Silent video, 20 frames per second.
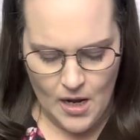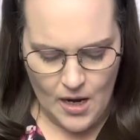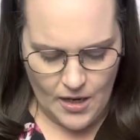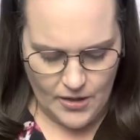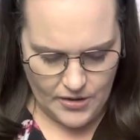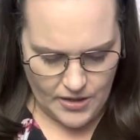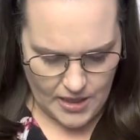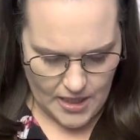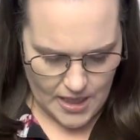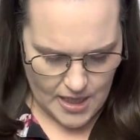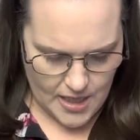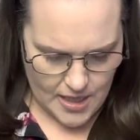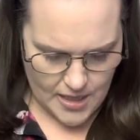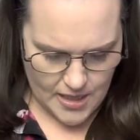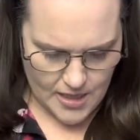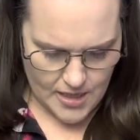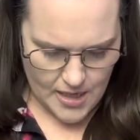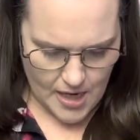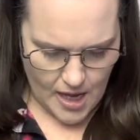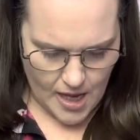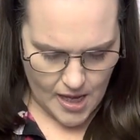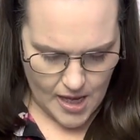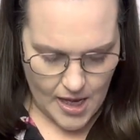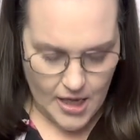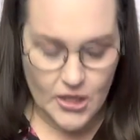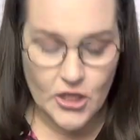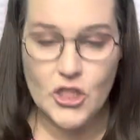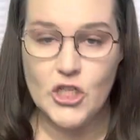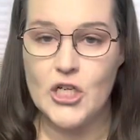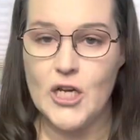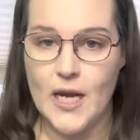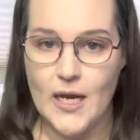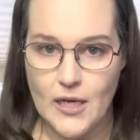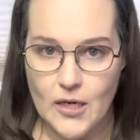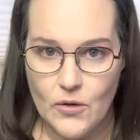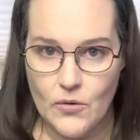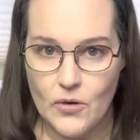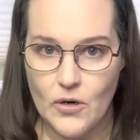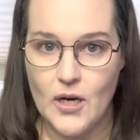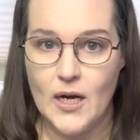the
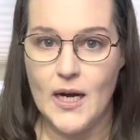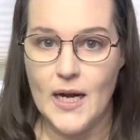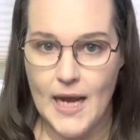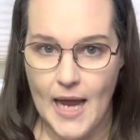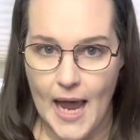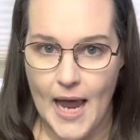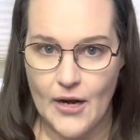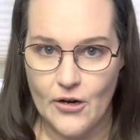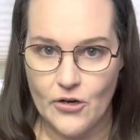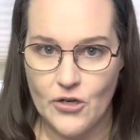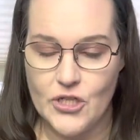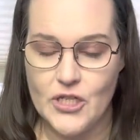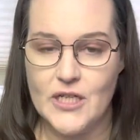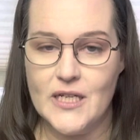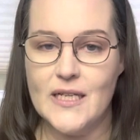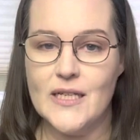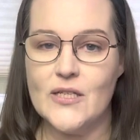January energy.